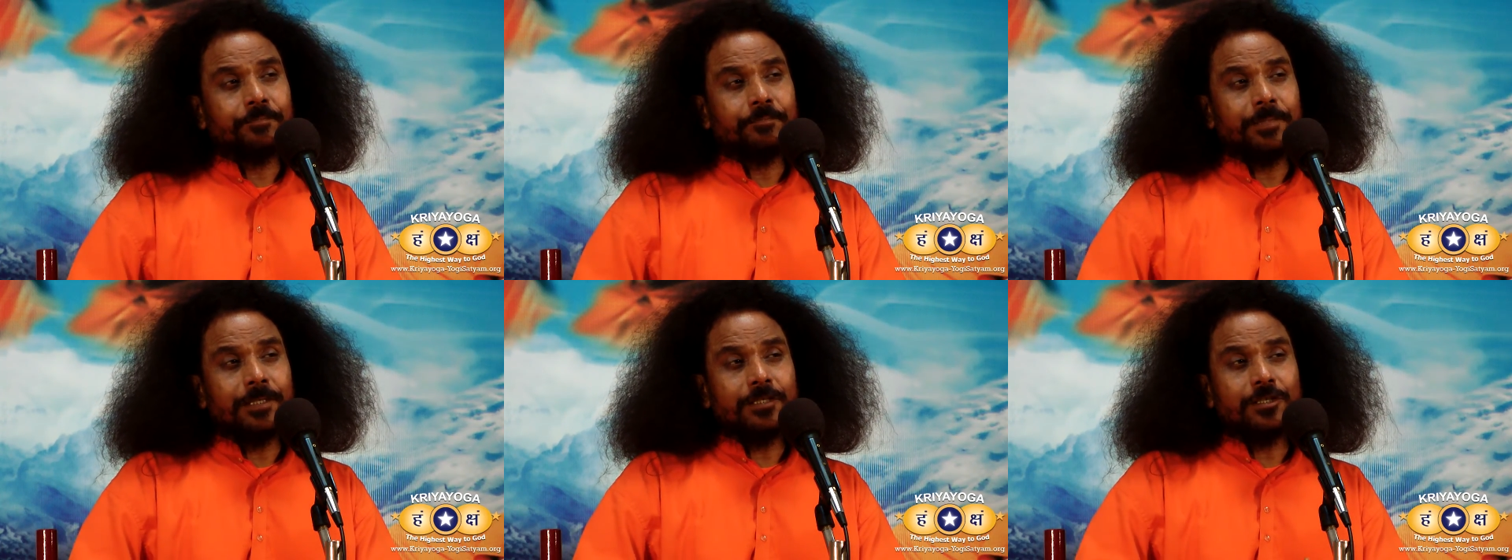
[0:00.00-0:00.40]

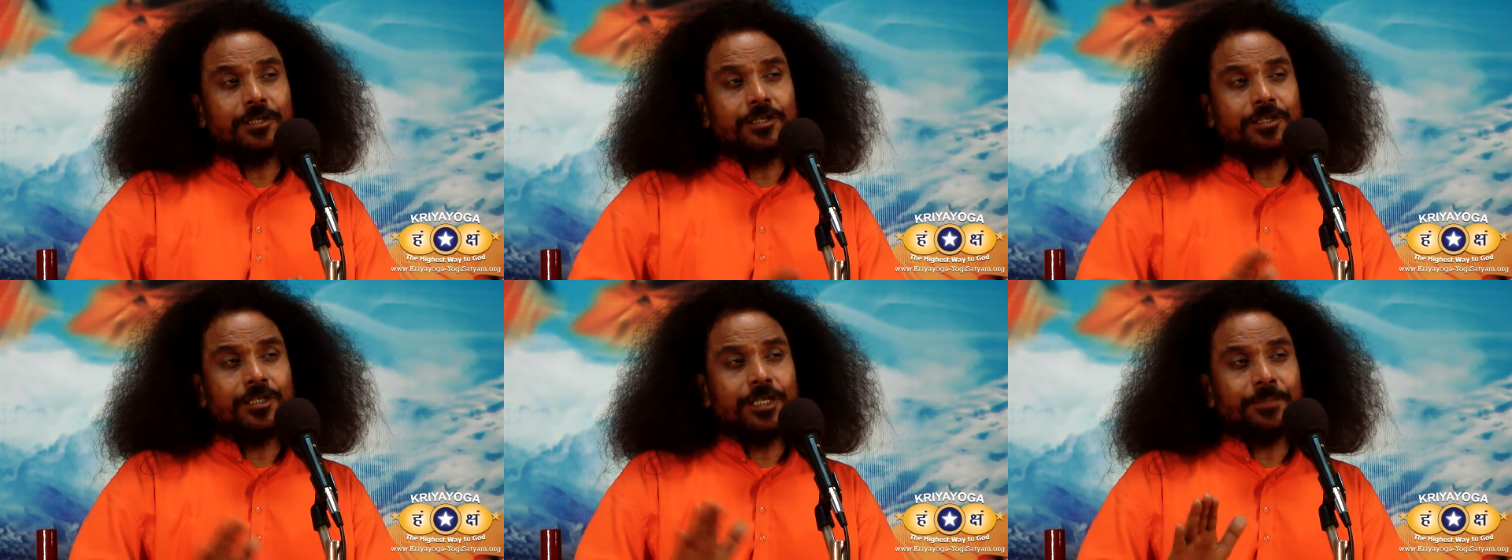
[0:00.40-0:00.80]
with
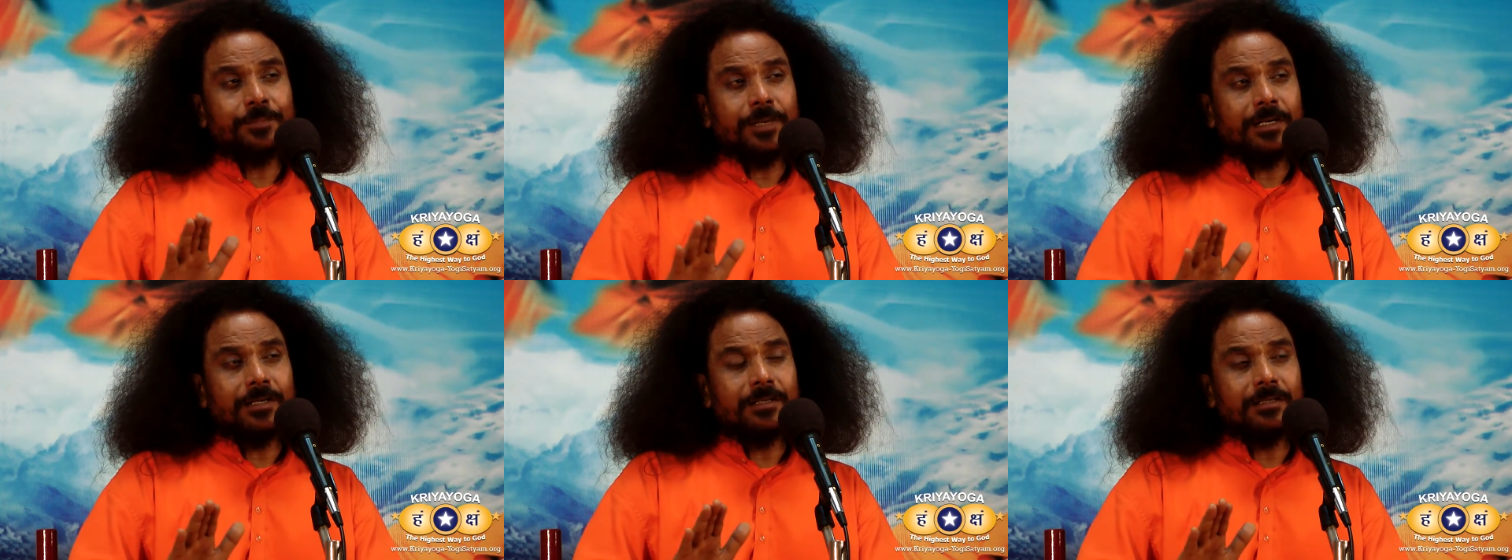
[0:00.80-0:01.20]
sincere
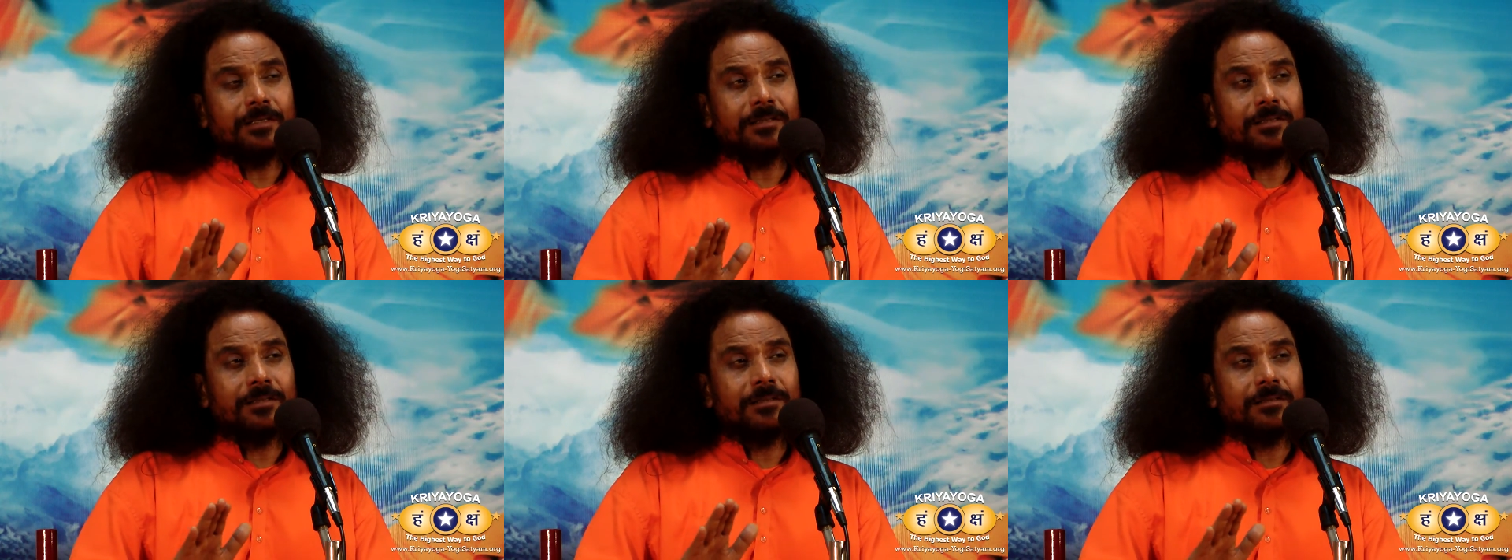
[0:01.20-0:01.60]

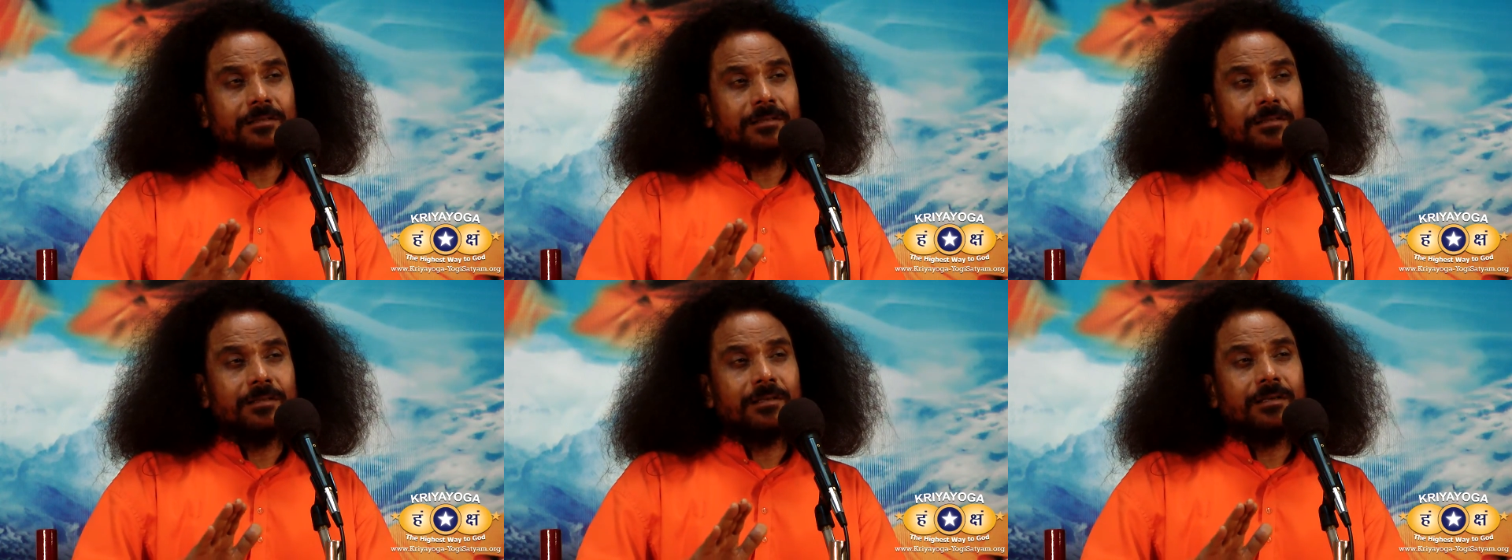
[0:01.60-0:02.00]
practice,
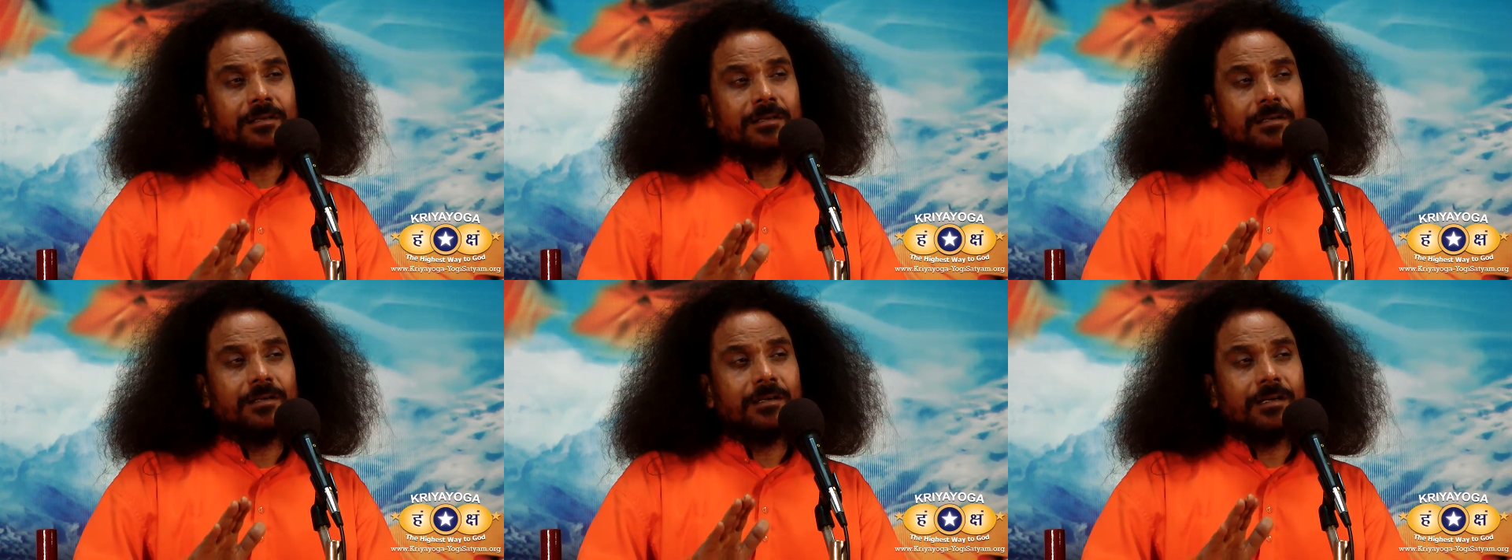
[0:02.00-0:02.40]

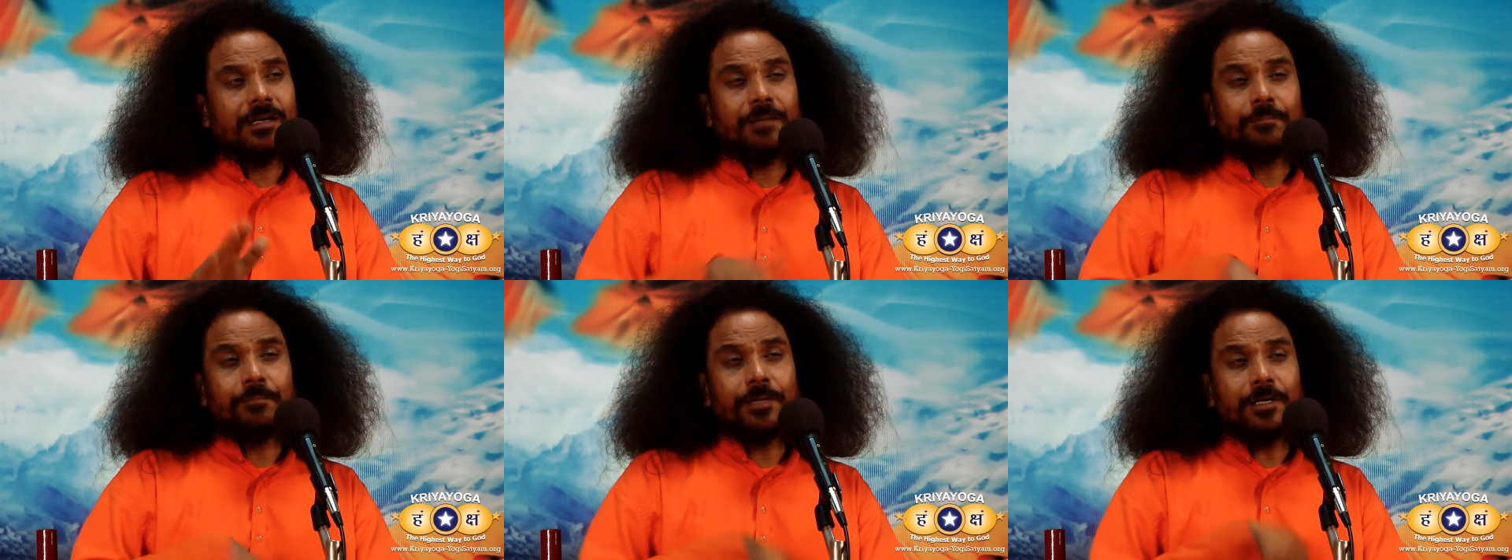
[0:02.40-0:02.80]

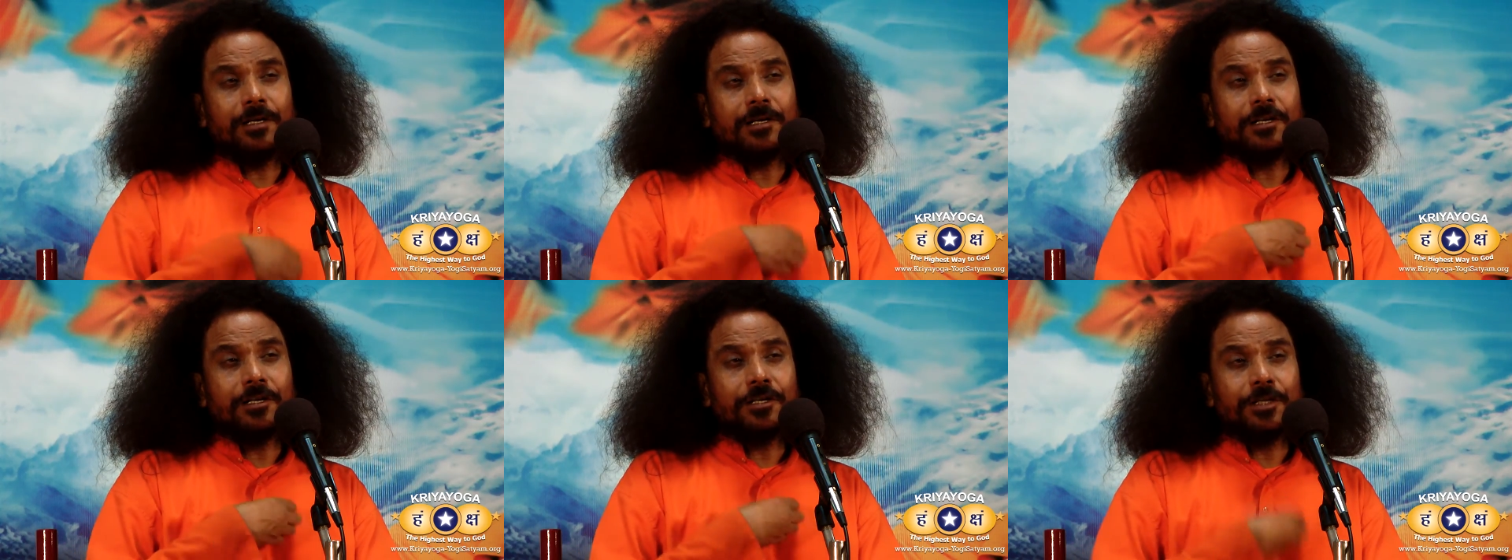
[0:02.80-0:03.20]

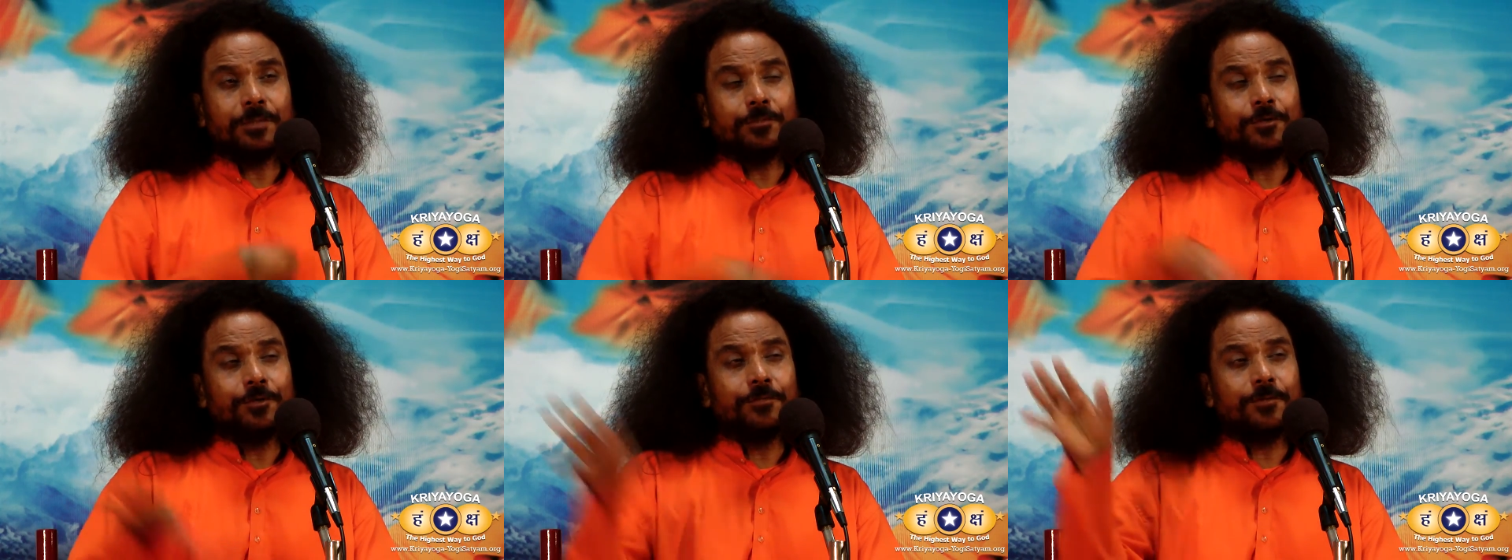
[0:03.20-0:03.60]
completely
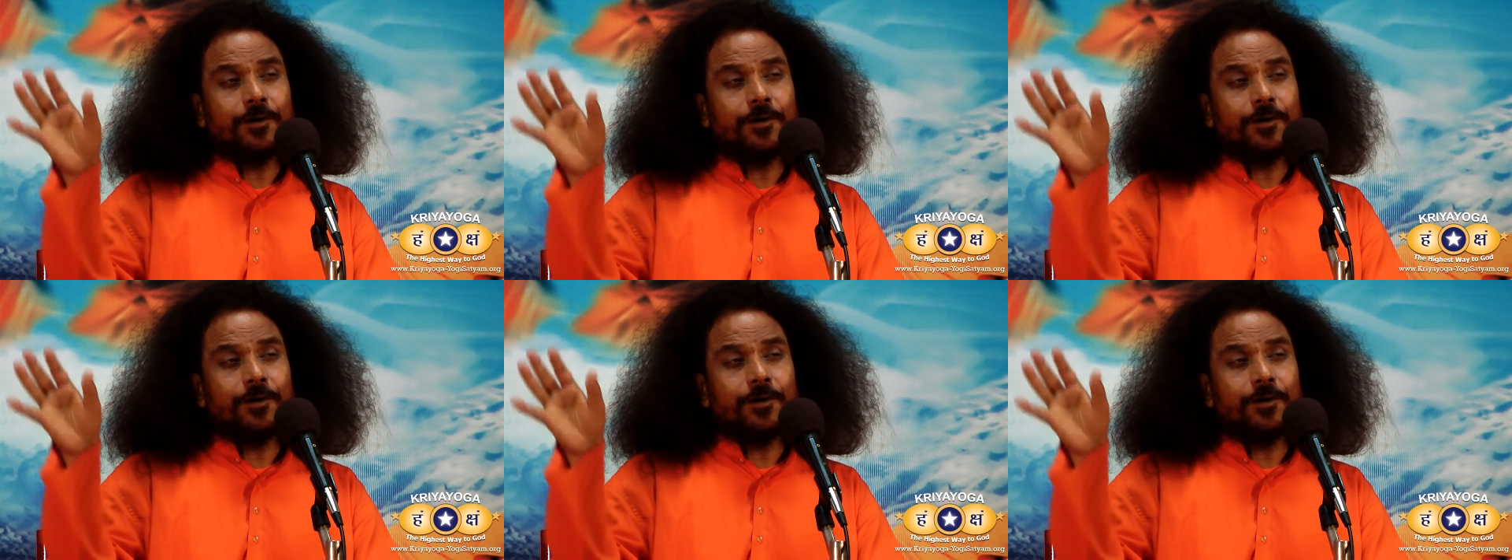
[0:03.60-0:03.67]
remove